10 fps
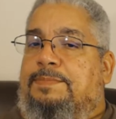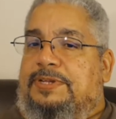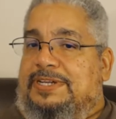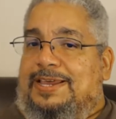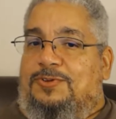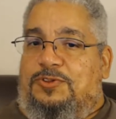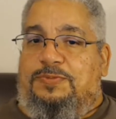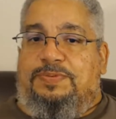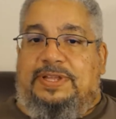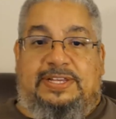but not all
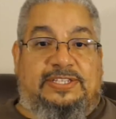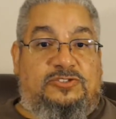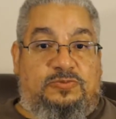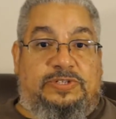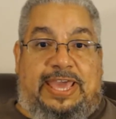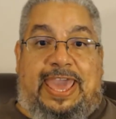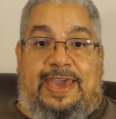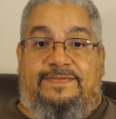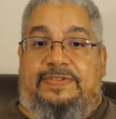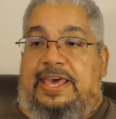the plugins would
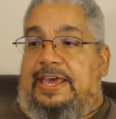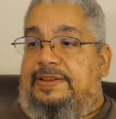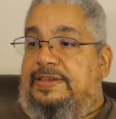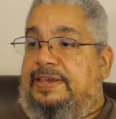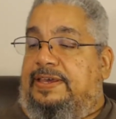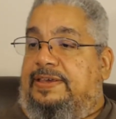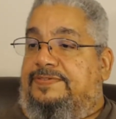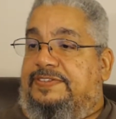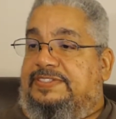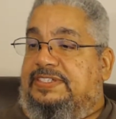have that
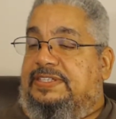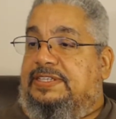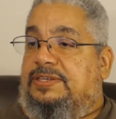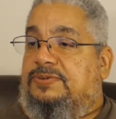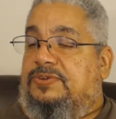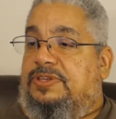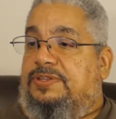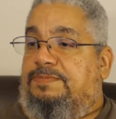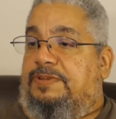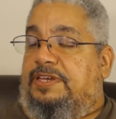facility
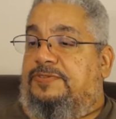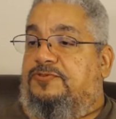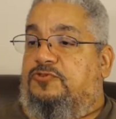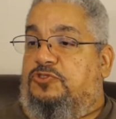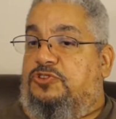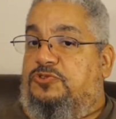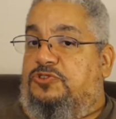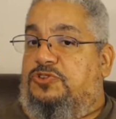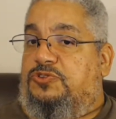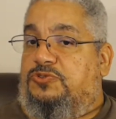in the plugin for you
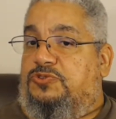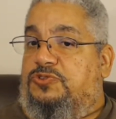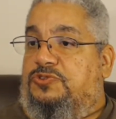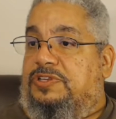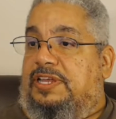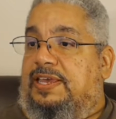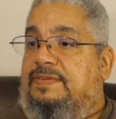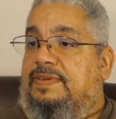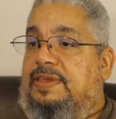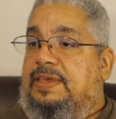to utilize.